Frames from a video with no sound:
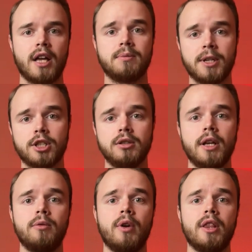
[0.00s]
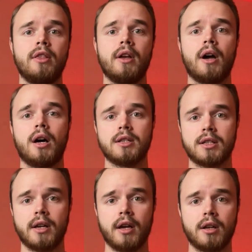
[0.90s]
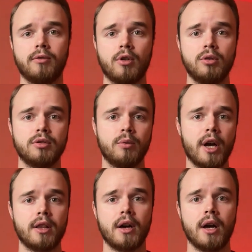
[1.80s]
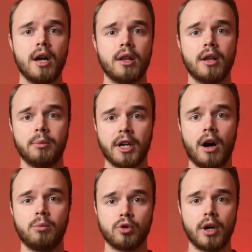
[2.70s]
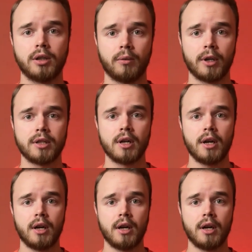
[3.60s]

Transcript: Especially with the onset of cold weather, they become relevant.